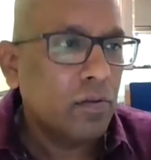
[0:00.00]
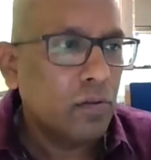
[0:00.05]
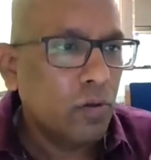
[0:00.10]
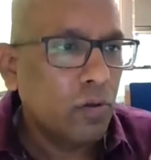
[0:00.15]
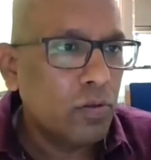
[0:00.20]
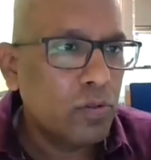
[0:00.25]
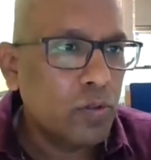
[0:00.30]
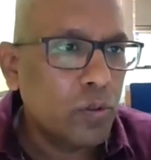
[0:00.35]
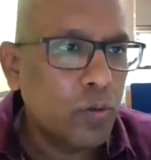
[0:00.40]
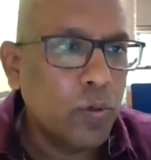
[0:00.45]

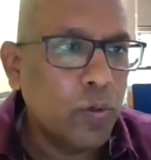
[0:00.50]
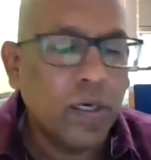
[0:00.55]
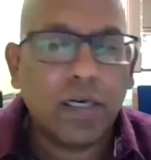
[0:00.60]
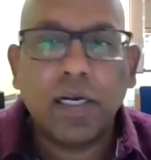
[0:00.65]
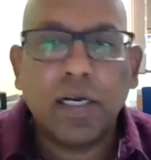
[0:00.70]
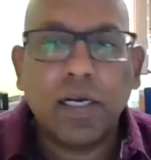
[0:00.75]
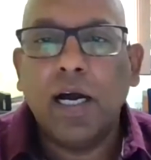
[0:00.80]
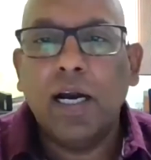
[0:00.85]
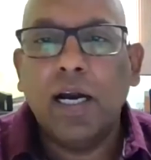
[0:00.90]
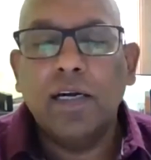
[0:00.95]
Those who
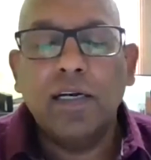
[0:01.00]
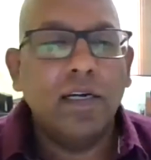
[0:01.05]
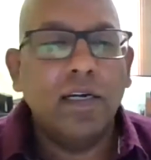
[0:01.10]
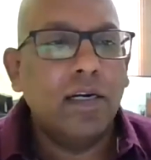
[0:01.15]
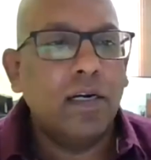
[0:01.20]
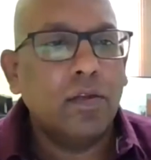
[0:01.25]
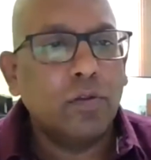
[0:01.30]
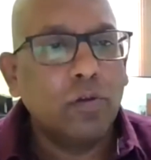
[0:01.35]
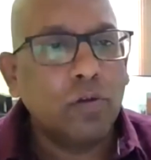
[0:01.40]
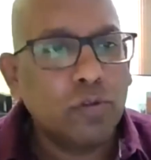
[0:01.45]
work
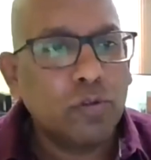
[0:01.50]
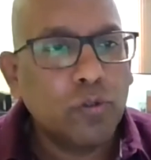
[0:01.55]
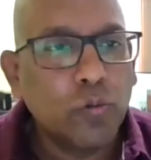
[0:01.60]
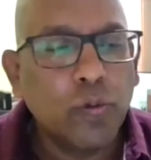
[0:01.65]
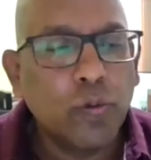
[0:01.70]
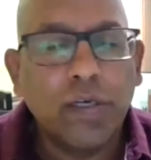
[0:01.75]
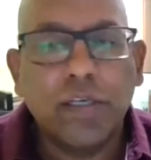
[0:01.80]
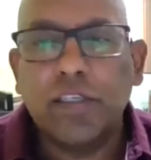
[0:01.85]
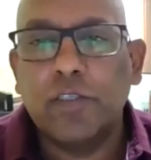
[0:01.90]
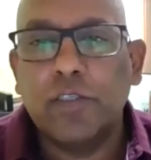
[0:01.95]
harder, those who
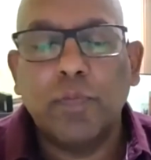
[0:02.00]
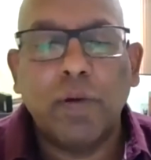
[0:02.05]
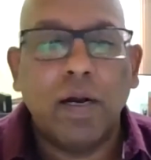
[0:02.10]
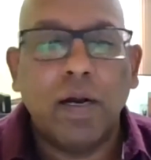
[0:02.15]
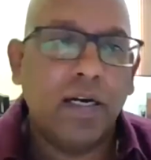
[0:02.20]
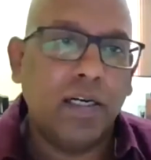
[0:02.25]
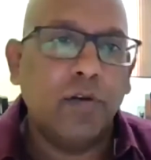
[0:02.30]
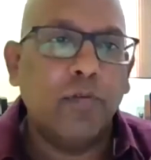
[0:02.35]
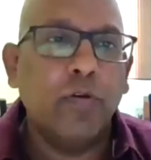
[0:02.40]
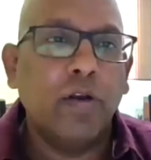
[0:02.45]
work
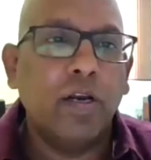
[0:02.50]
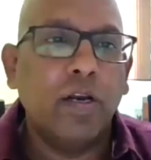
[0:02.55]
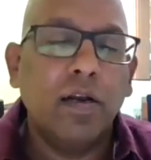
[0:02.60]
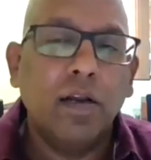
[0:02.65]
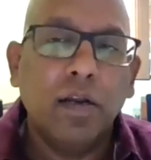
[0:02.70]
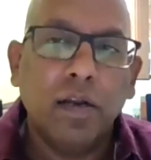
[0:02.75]
smarter will